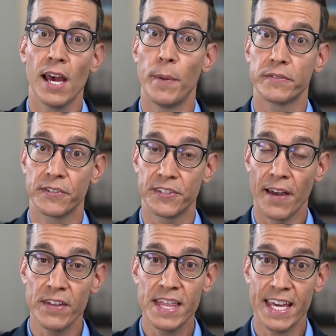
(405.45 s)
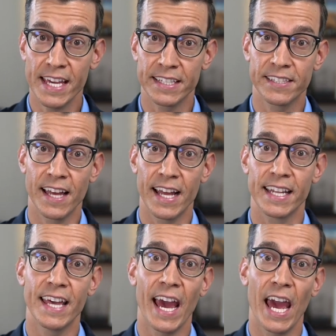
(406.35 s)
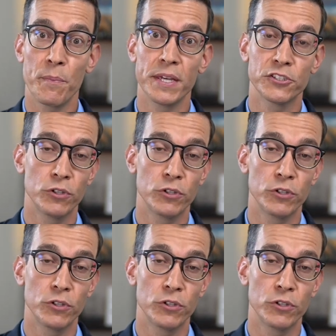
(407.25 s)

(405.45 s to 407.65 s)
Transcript: about the 7 things that the happiest